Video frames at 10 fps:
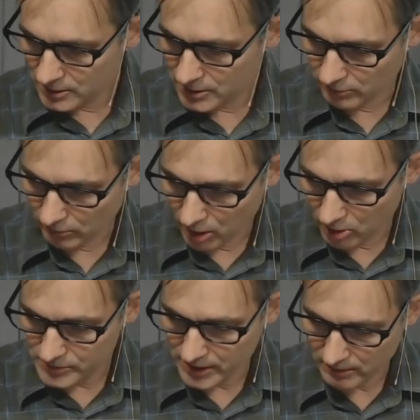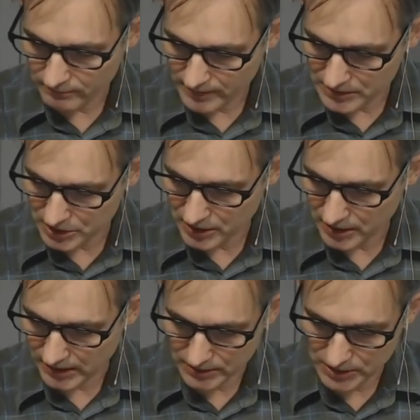to Rome's intervention
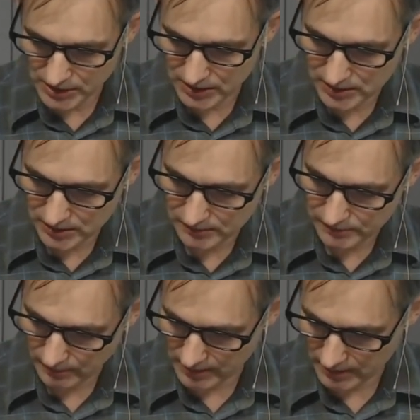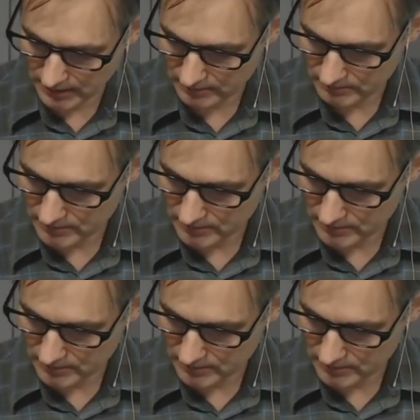in 63,